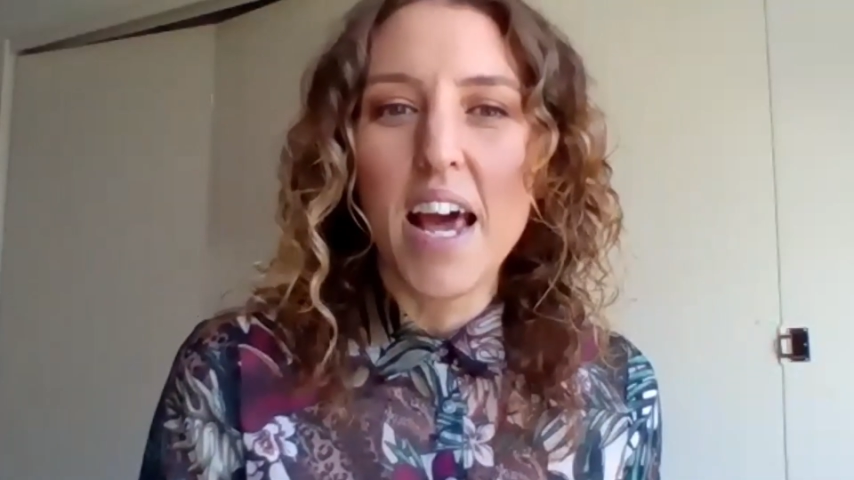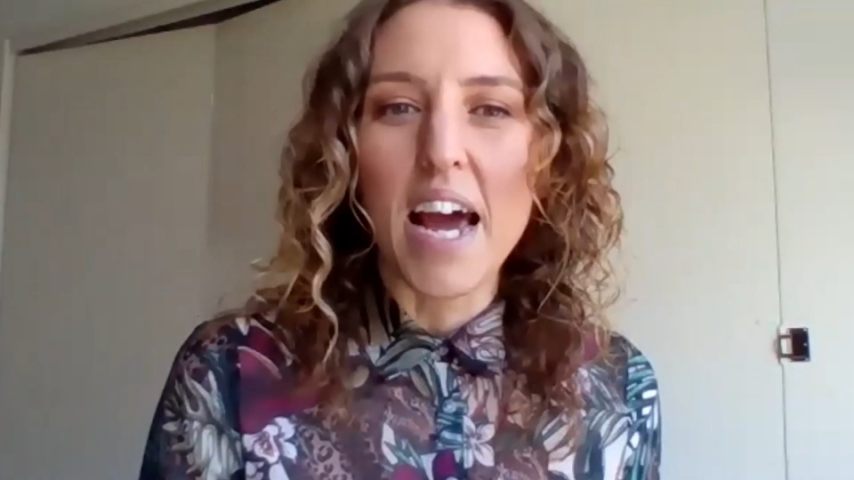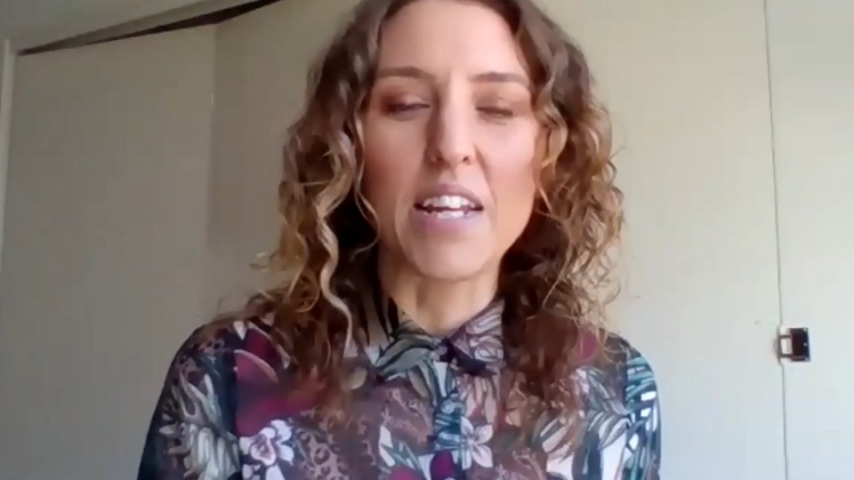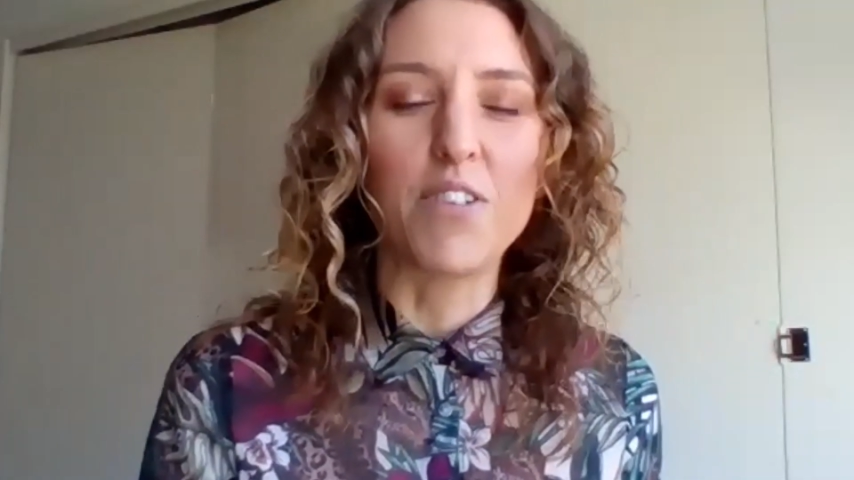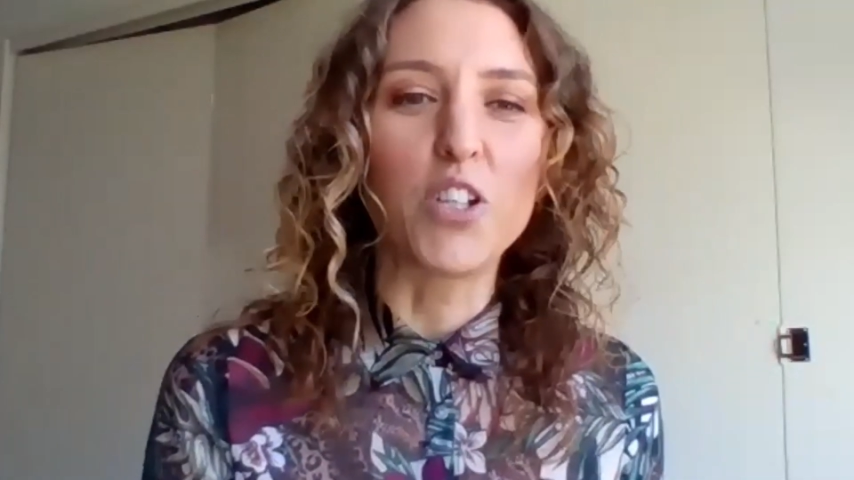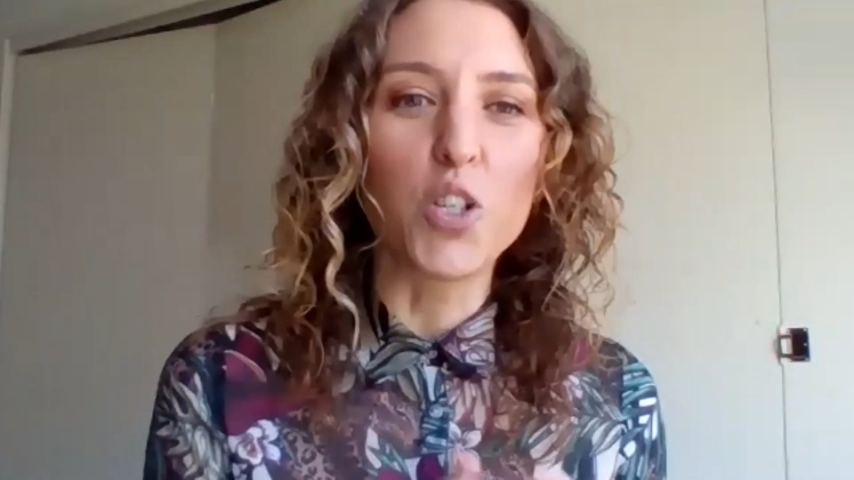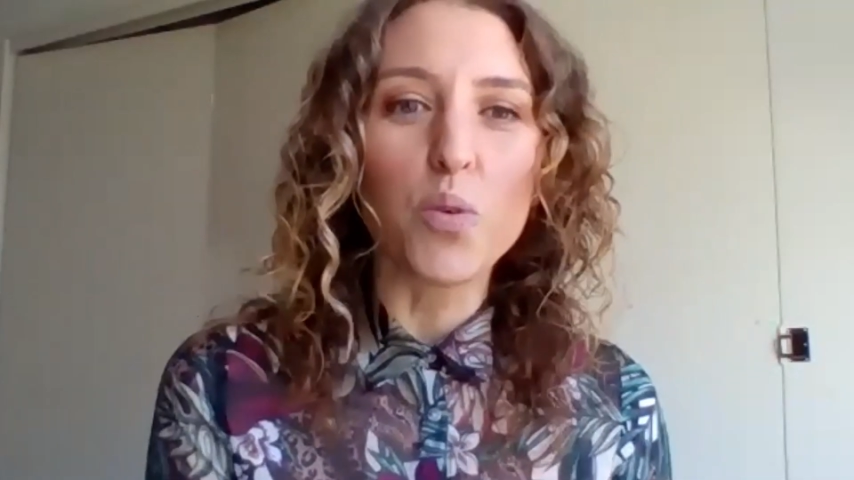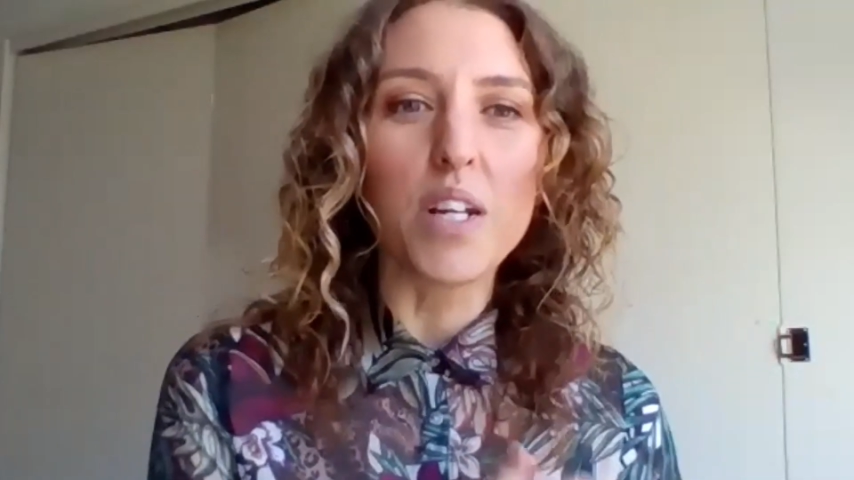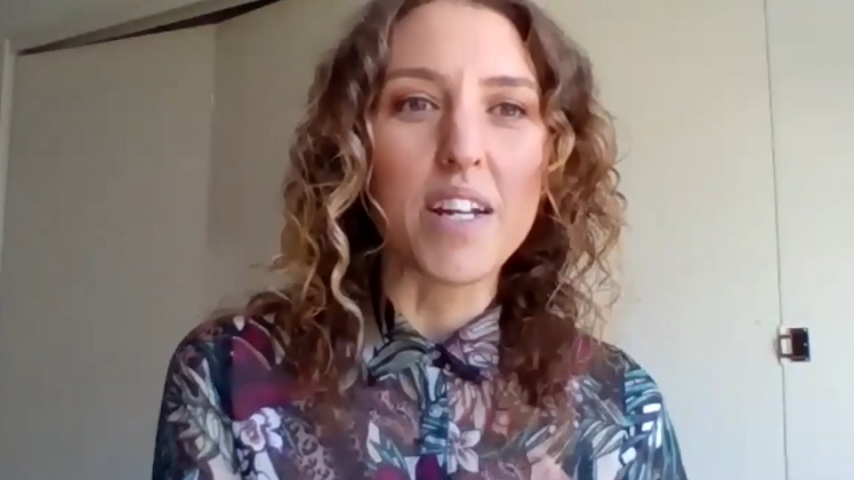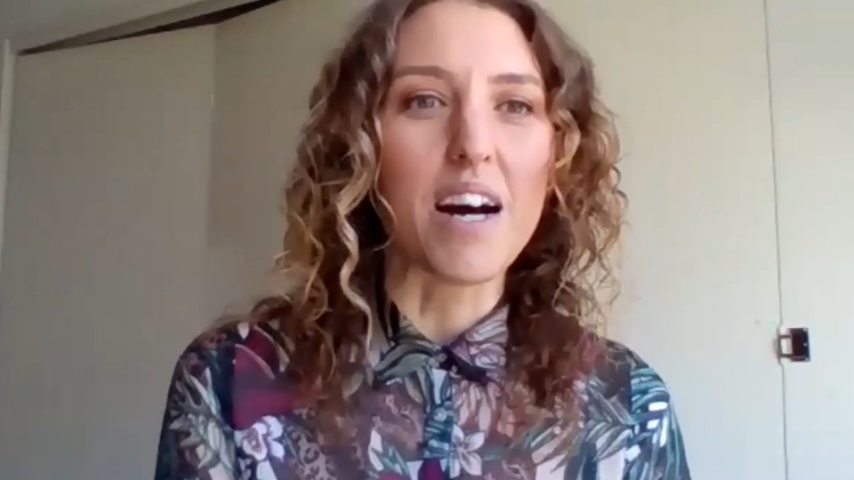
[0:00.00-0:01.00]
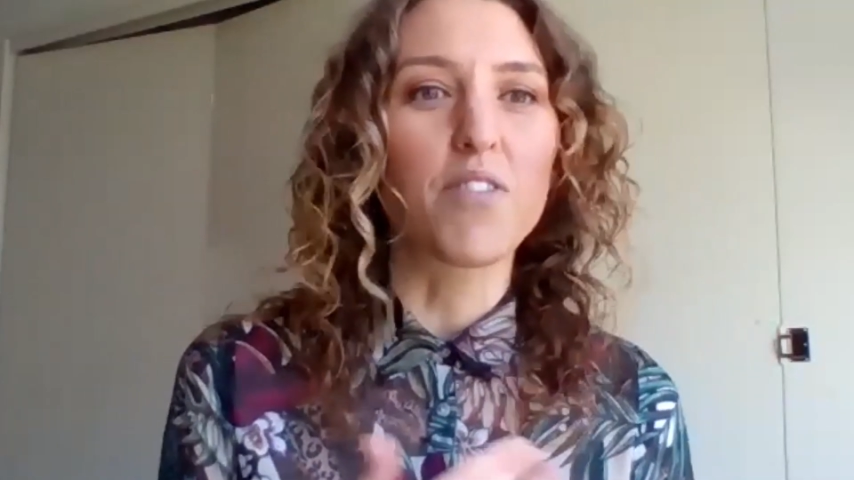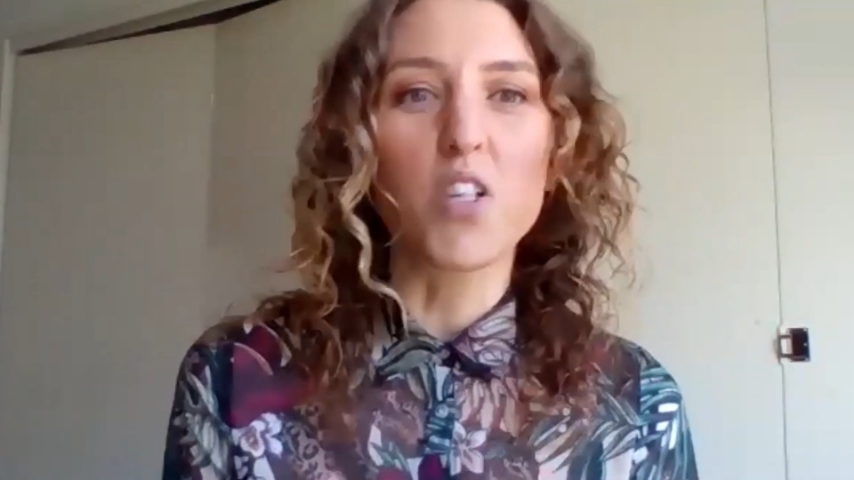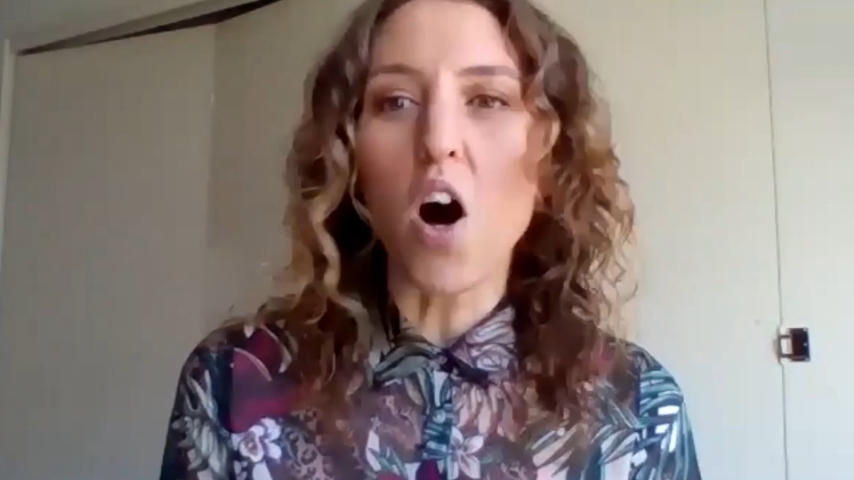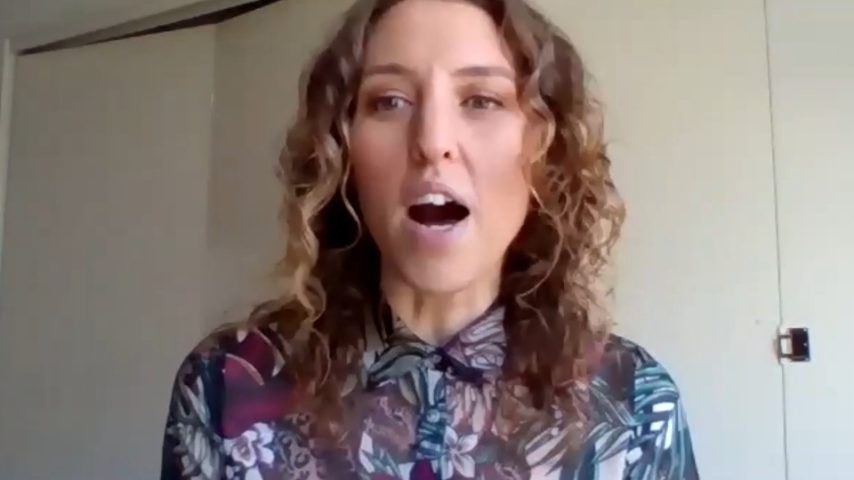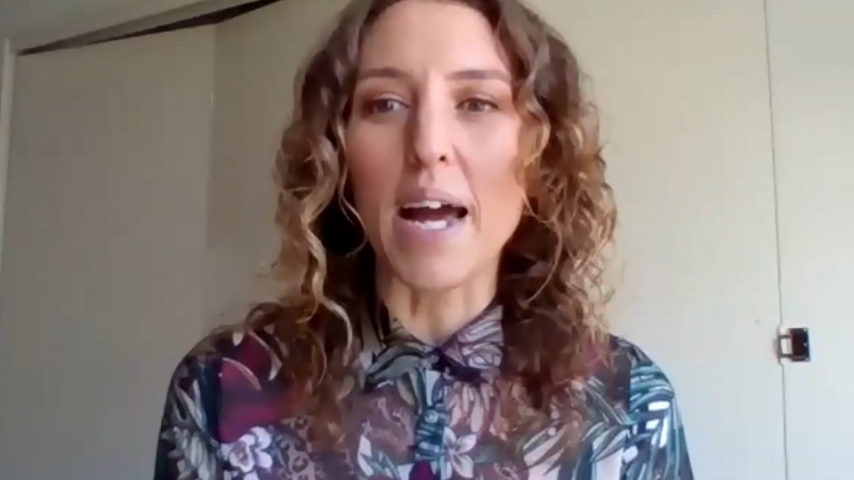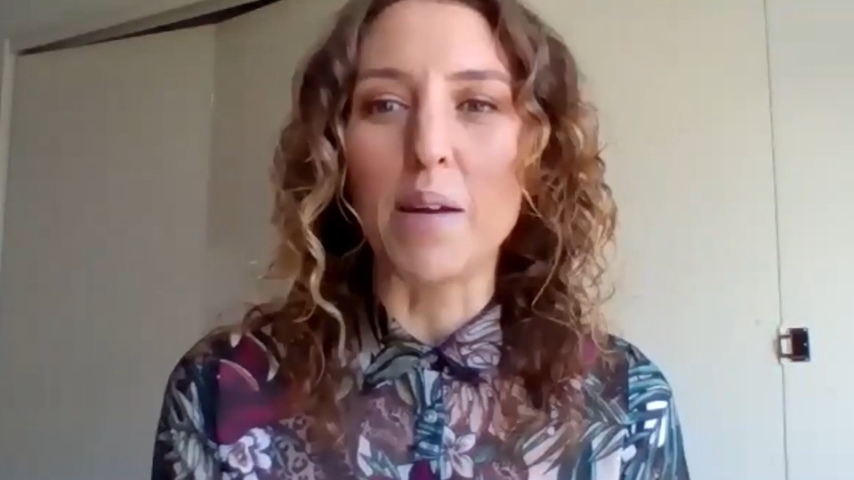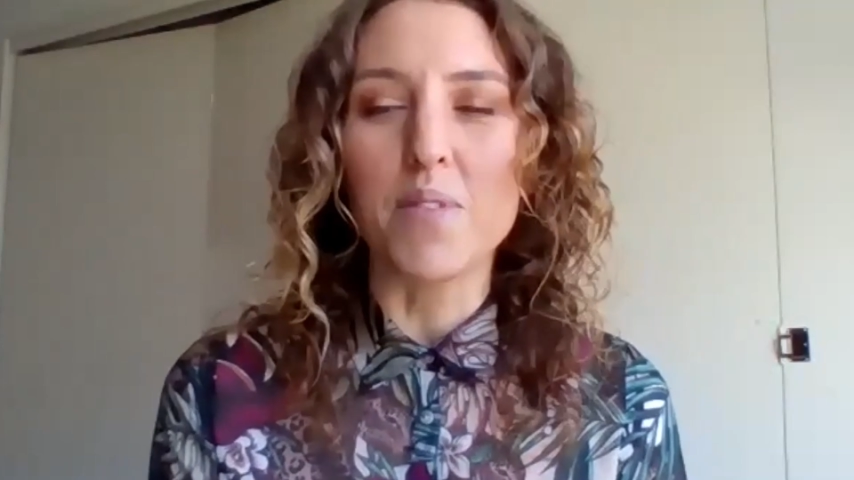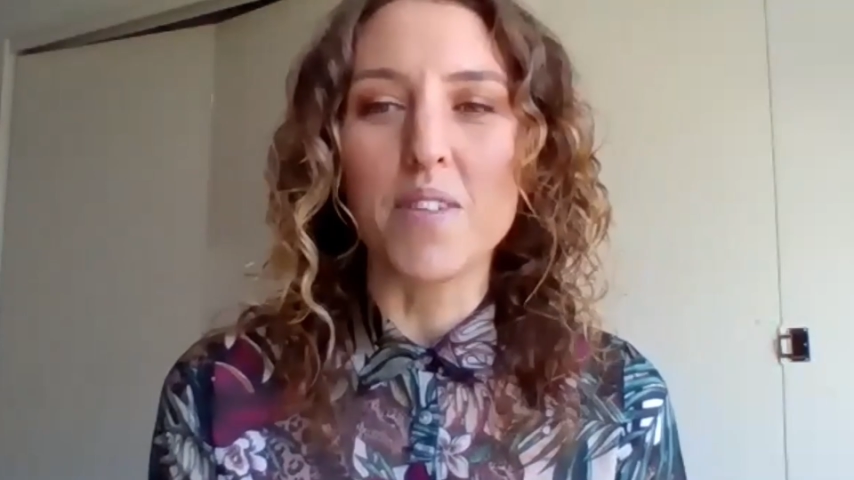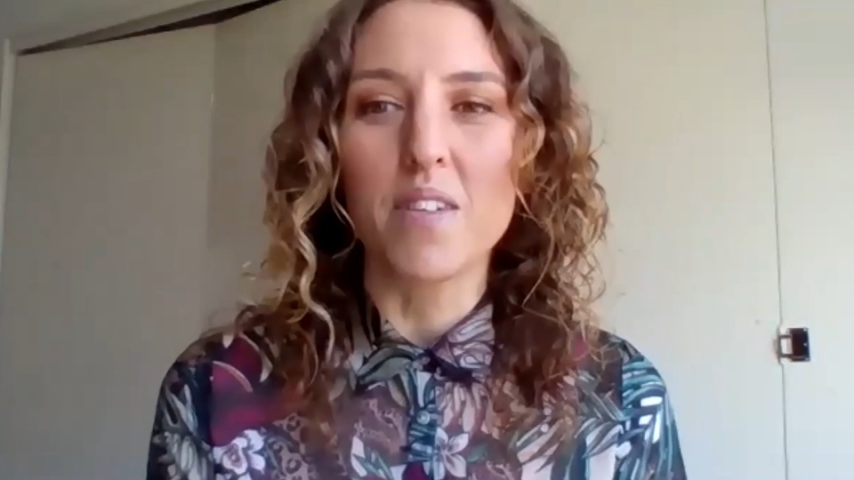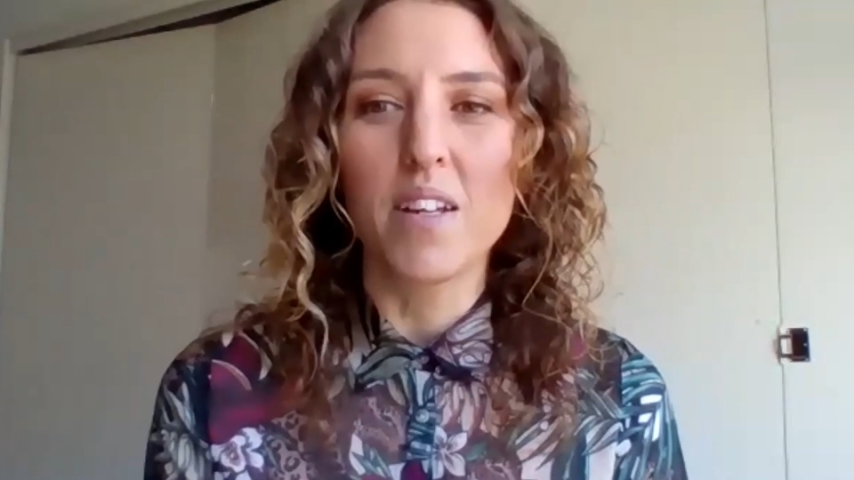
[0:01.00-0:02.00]
And if you do it enough
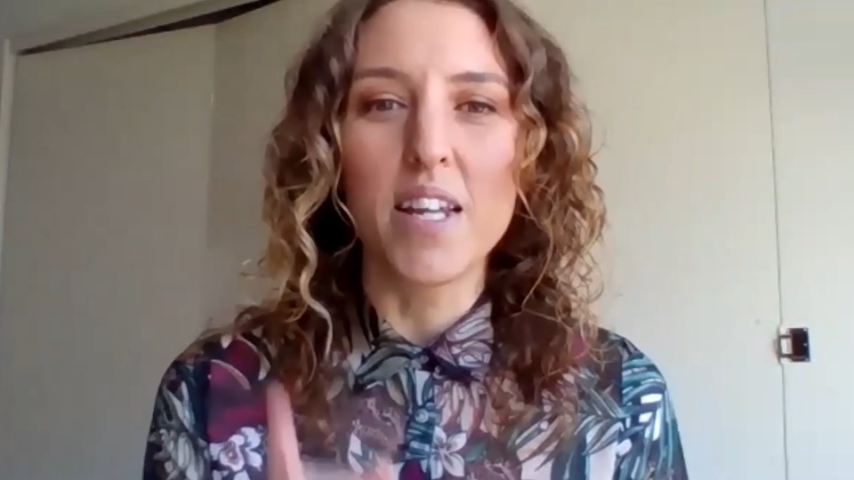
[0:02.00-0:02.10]
times,